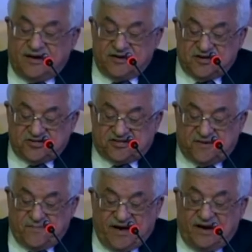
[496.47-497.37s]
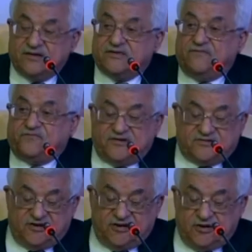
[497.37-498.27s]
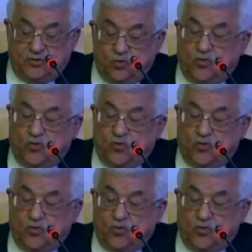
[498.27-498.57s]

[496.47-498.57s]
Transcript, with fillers: and to break off the connection